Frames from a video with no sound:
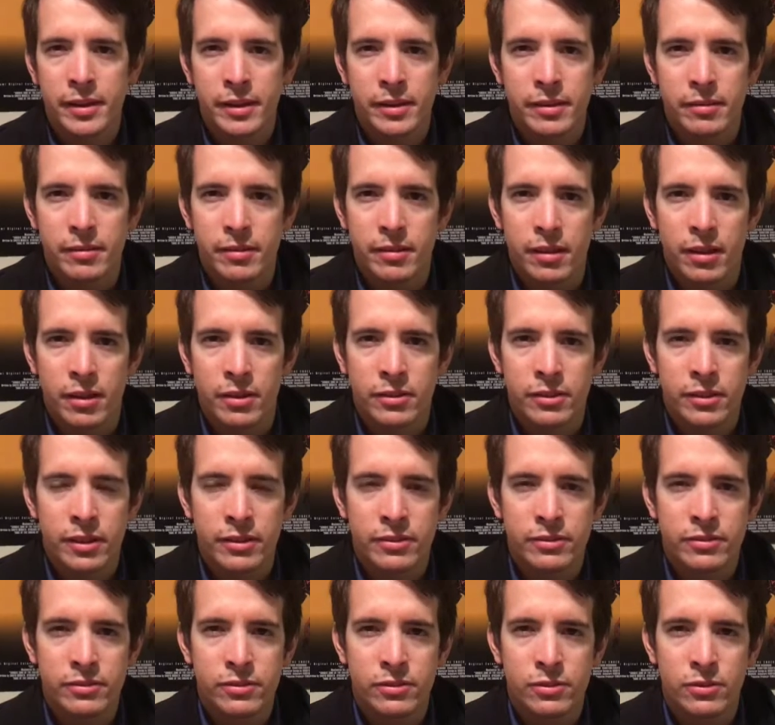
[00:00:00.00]
it
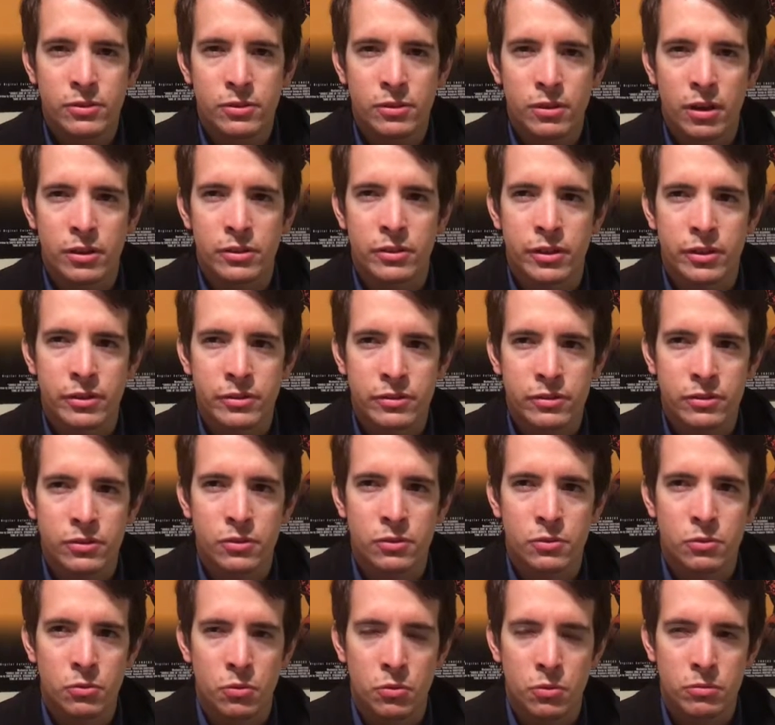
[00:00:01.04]
unless
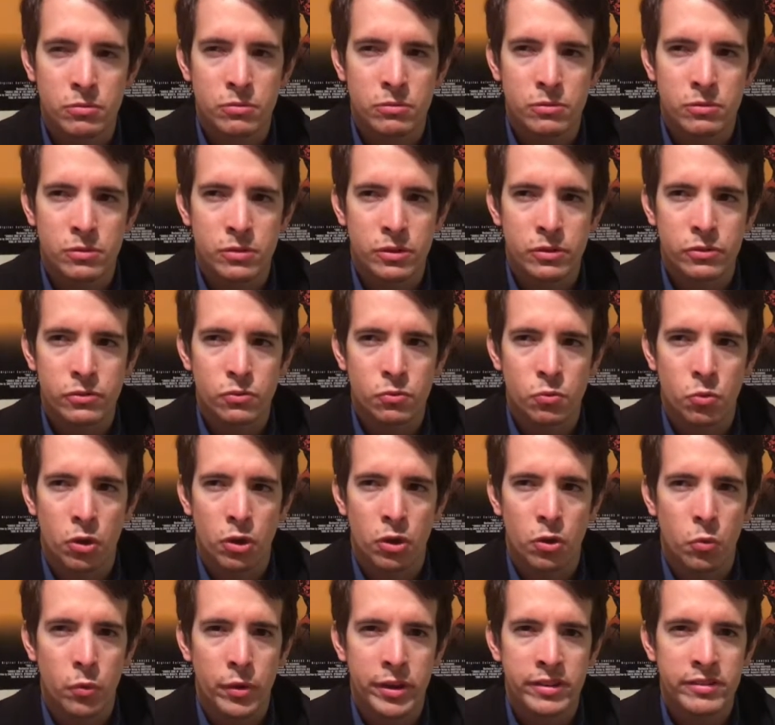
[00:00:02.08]
you just want
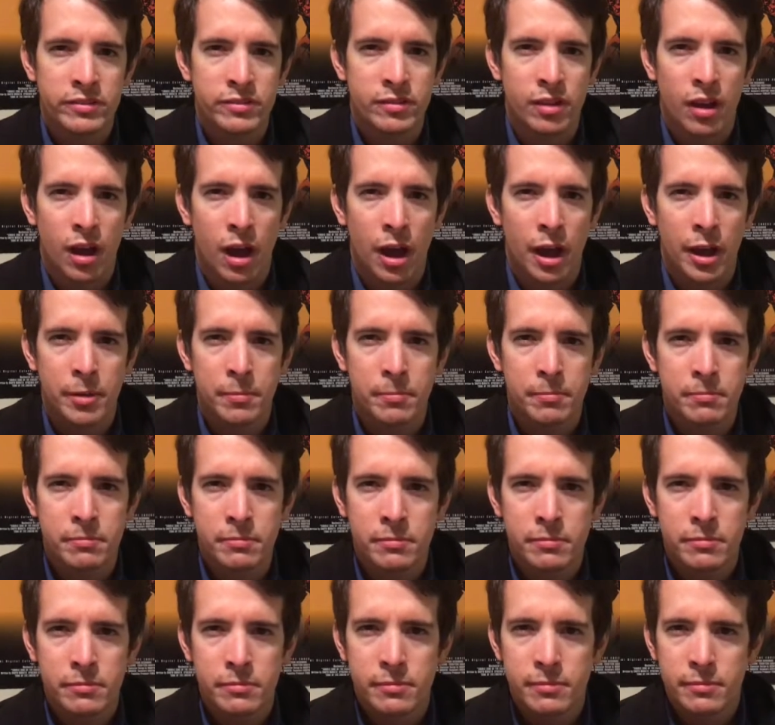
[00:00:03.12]
to waste time.